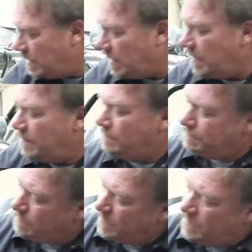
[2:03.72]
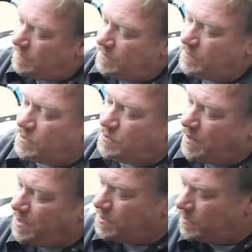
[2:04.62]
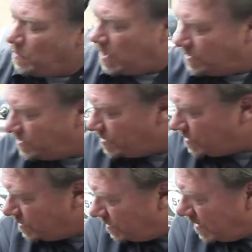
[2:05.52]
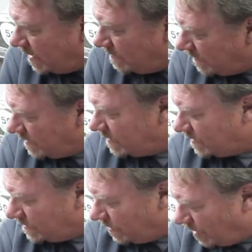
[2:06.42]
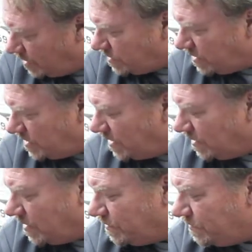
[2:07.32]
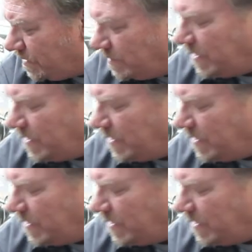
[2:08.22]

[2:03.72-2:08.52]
Um, suspension wise, this is uh, largely TR3.